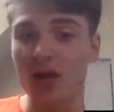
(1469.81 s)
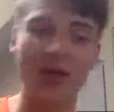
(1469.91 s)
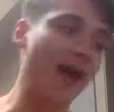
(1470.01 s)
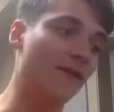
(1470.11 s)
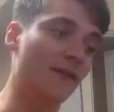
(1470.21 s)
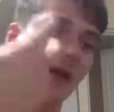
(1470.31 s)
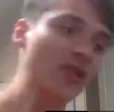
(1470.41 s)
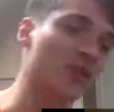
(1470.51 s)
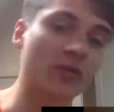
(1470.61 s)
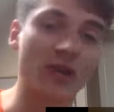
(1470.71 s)
That
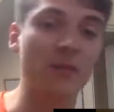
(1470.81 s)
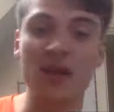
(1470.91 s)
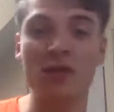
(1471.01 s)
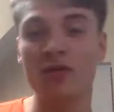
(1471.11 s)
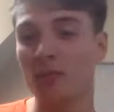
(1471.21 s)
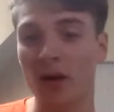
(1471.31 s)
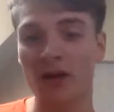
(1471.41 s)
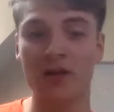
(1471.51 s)
information will then be used by the